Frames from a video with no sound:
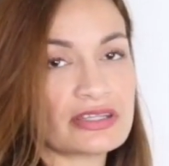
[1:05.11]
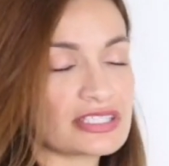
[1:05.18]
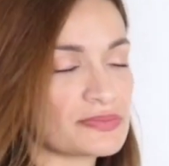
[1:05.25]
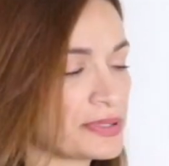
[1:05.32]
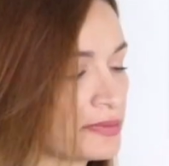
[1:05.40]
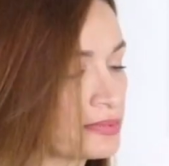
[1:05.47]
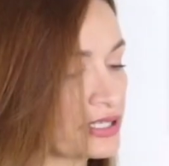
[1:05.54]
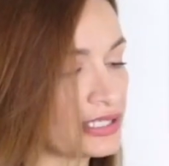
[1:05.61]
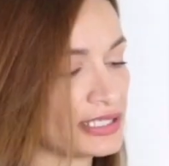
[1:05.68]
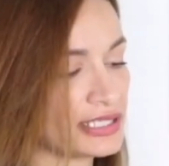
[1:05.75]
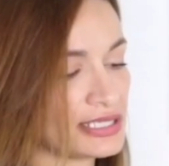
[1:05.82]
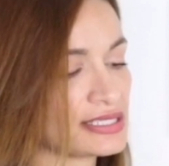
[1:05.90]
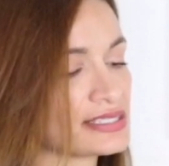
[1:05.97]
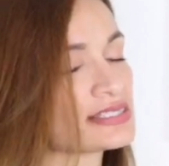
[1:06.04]
This pumpkin
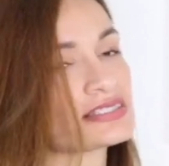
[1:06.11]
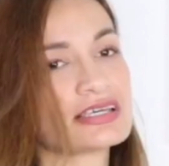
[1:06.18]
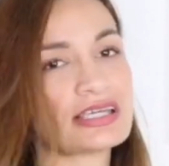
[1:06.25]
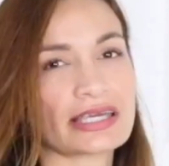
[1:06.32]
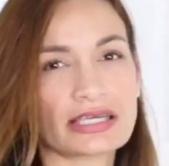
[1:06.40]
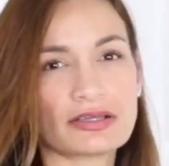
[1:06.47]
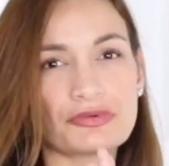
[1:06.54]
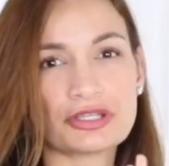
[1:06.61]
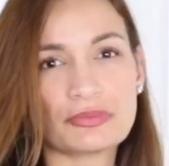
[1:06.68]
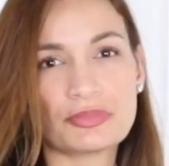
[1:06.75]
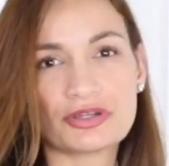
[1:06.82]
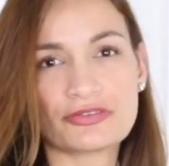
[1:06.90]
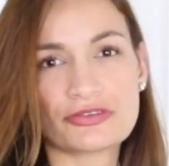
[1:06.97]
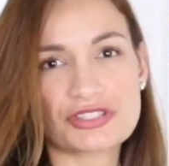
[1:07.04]
is like a really
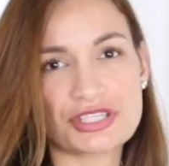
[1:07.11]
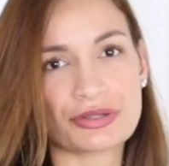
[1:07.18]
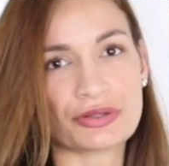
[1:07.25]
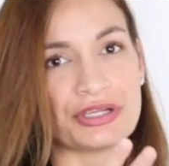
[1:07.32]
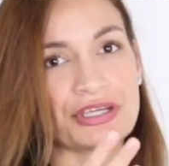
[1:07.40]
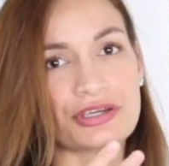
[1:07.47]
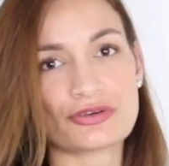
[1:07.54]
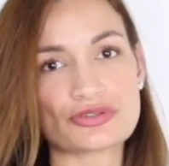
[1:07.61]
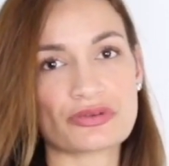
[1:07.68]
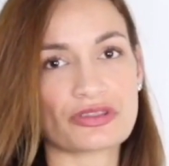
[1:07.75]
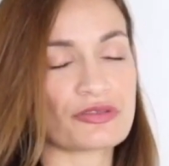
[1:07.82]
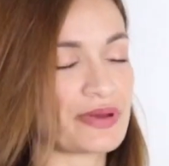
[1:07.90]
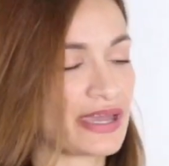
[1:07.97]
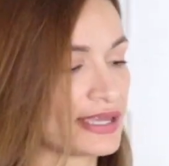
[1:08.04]
beautiful teal, and it goes
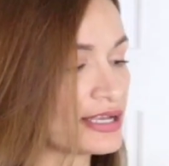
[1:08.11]
with my